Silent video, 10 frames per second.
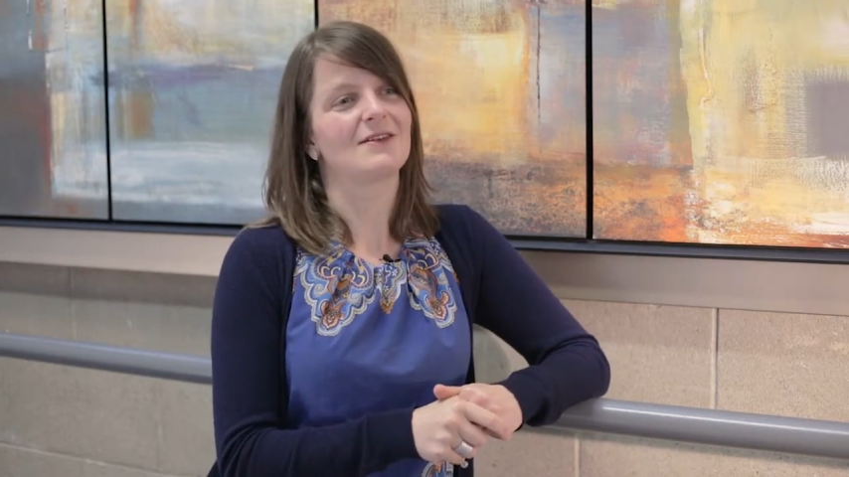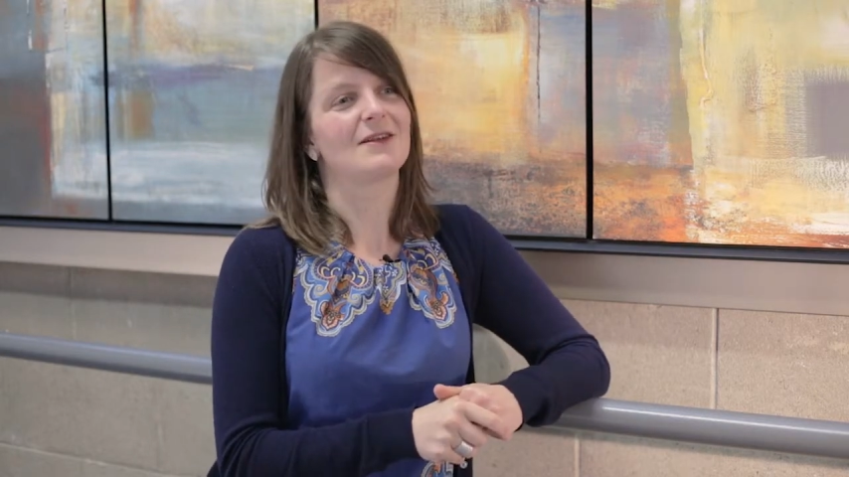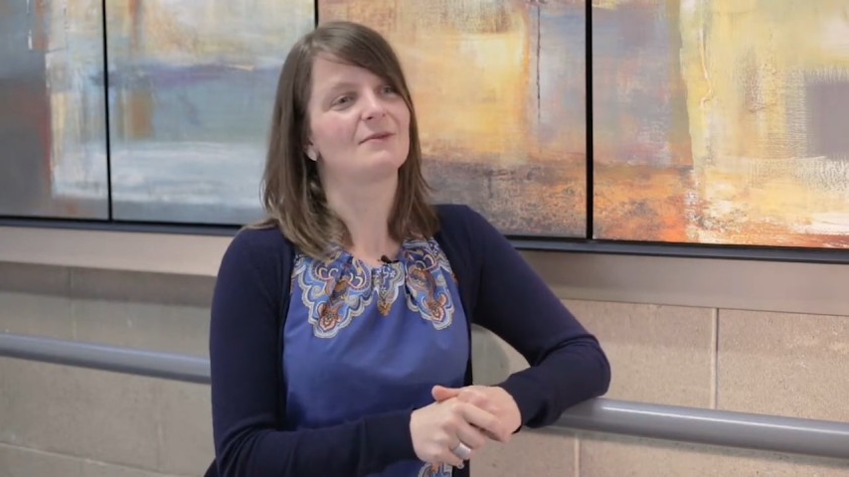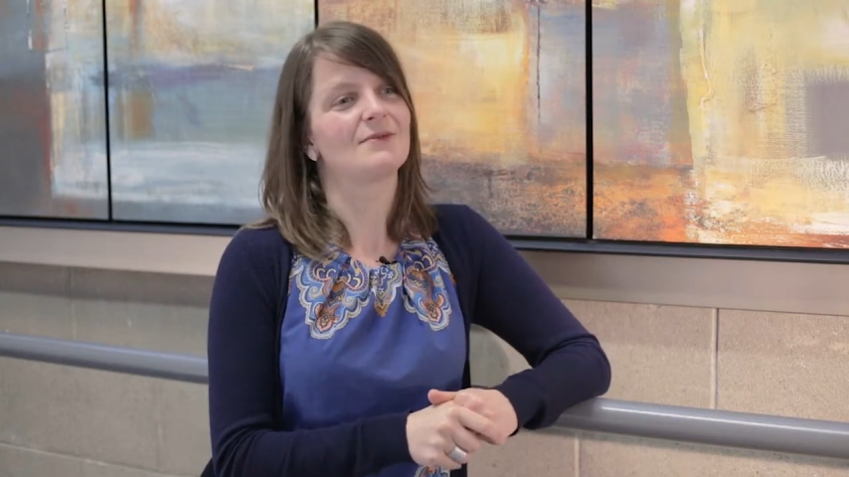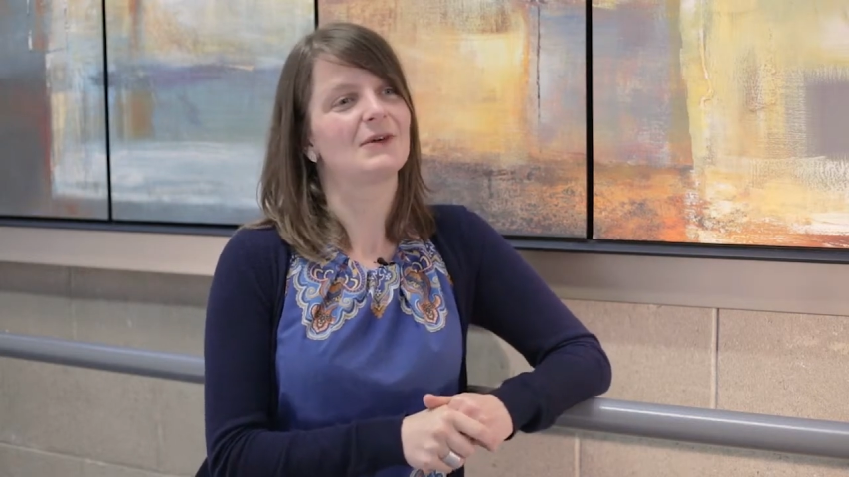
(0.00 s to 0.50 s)
So
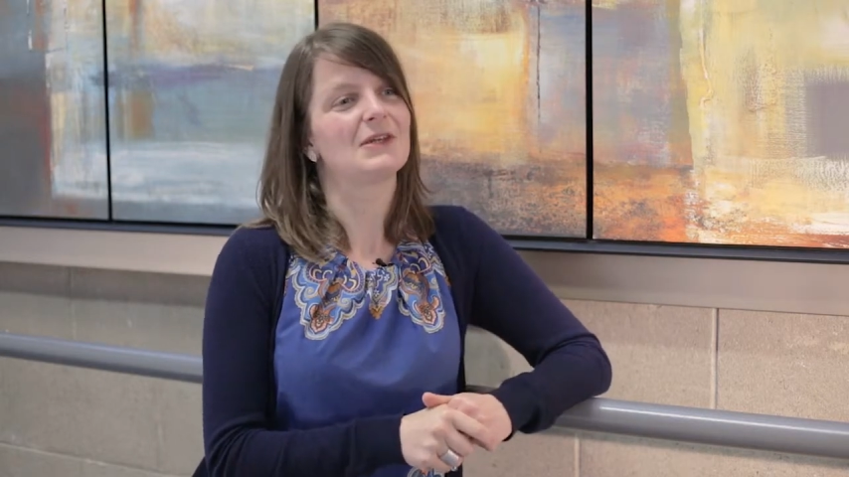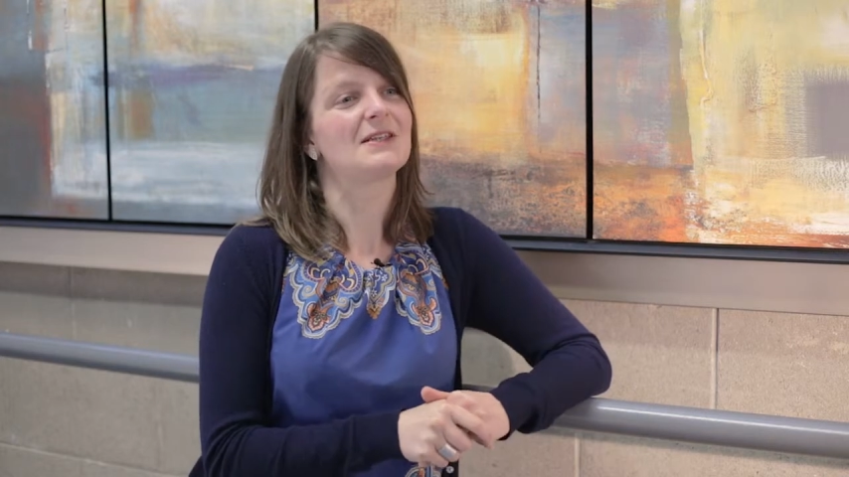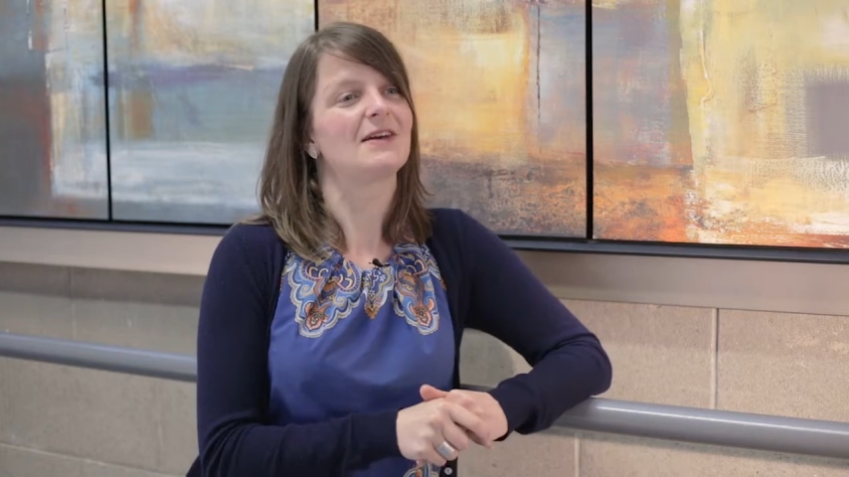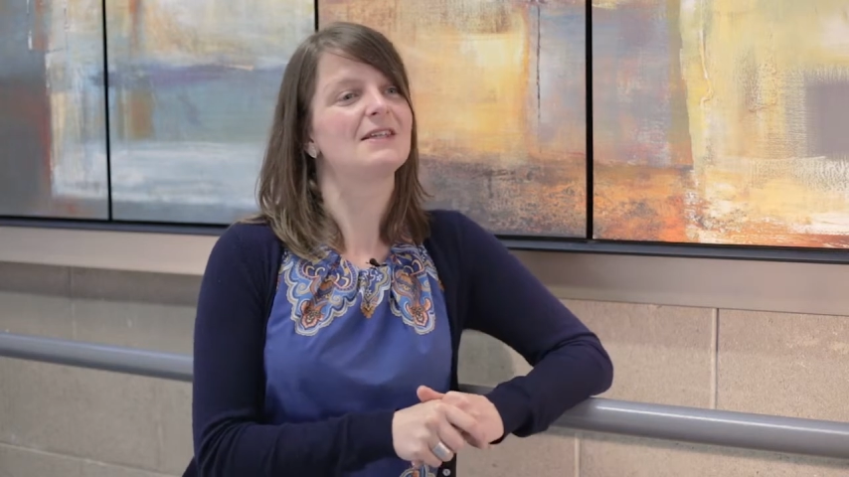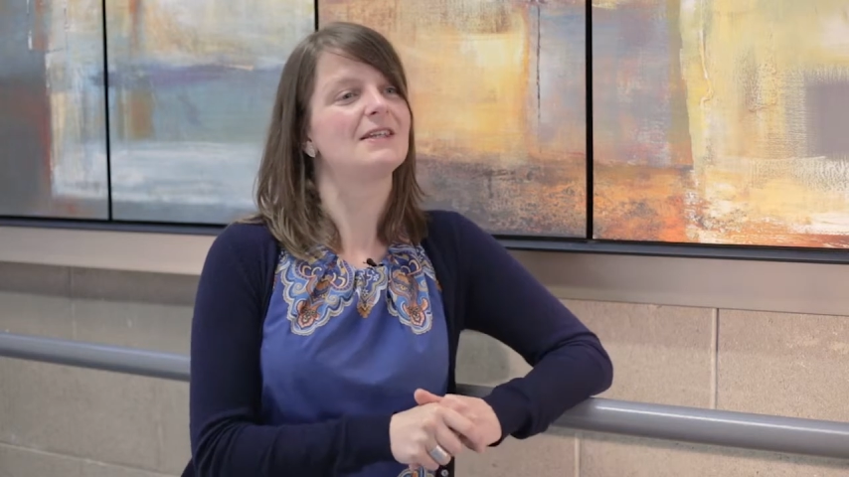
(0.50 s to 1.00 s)
that was very
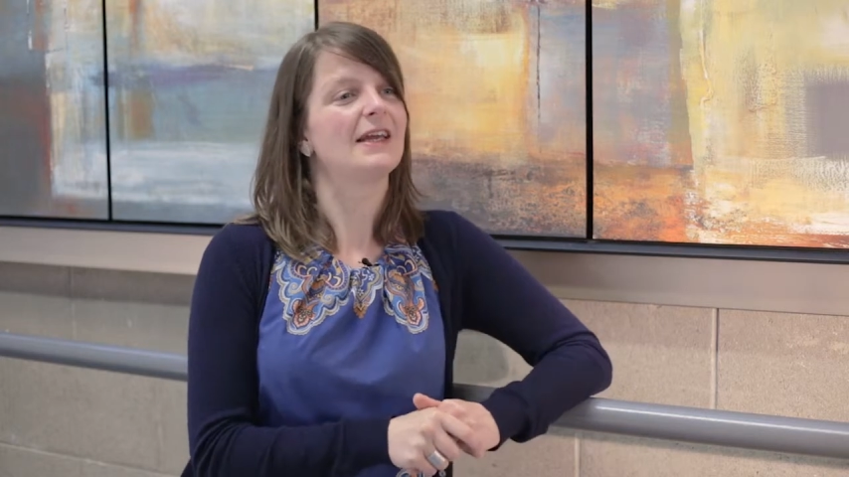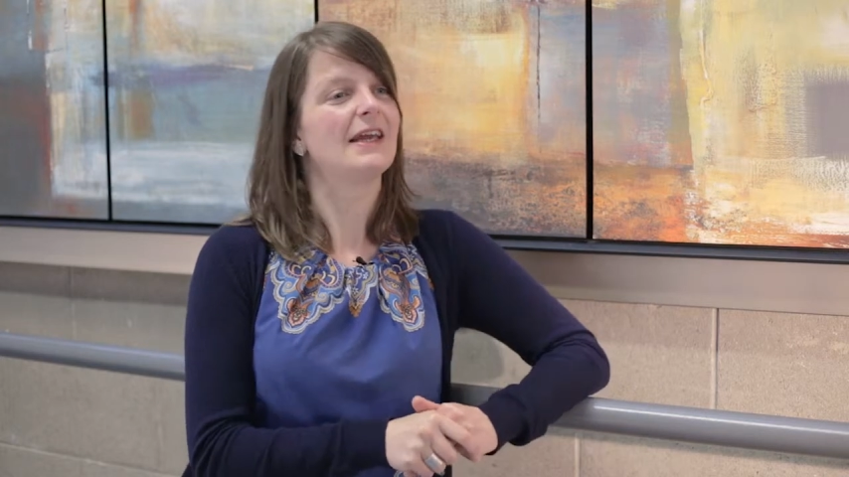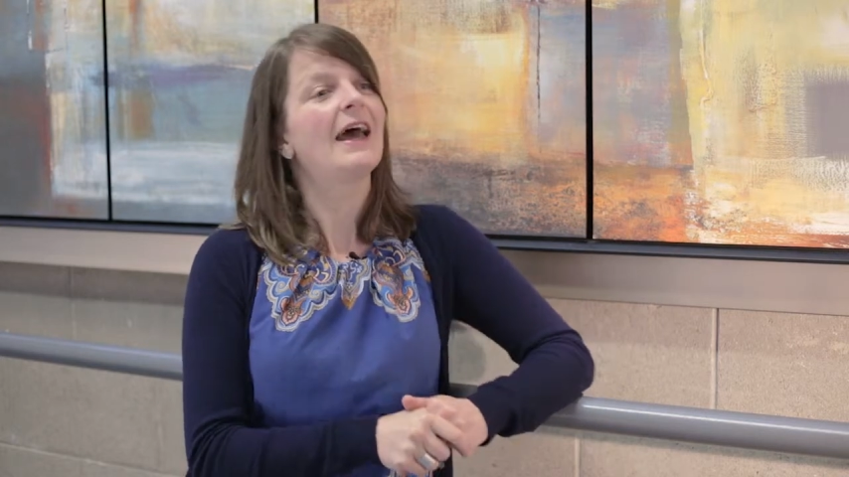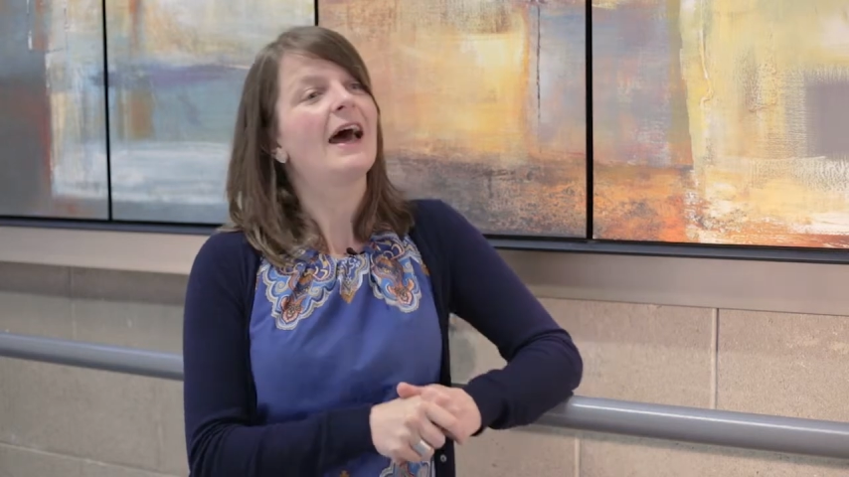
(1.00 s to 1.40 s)
exciting.